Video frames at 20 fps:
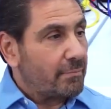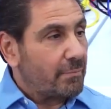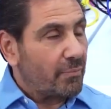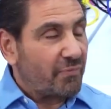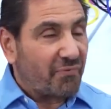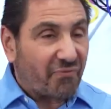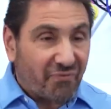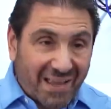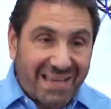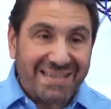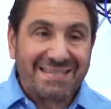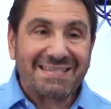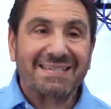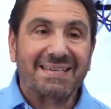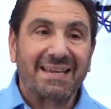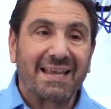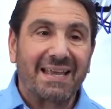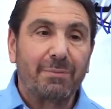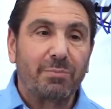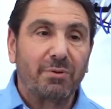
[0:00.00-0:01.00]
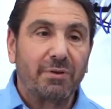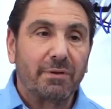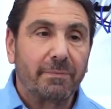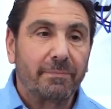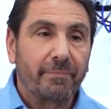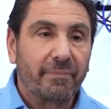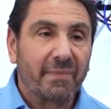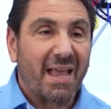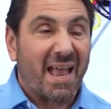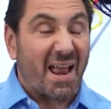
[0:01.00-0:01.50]
phase
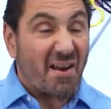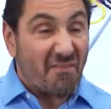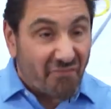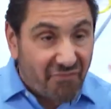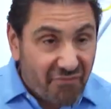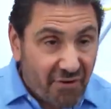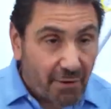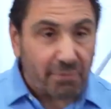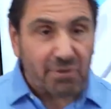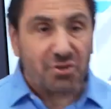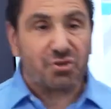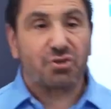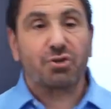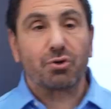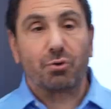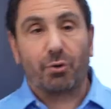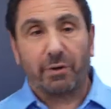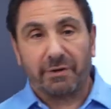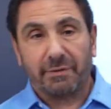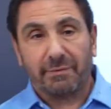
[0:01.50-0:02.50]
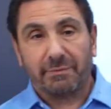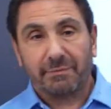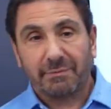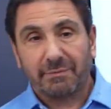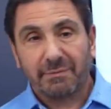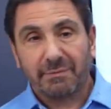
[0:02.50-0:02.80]
stable, and very short